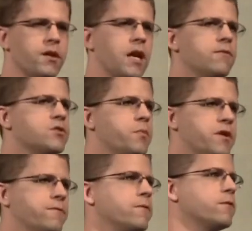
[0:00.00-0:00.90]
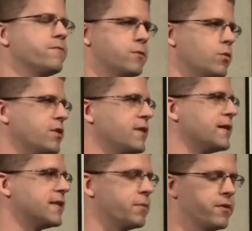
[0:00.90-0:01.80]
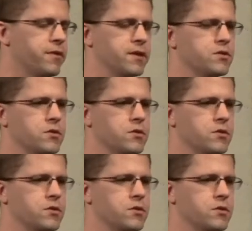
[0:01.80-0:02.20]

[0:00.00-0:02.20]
gave us money for food and that type of thing.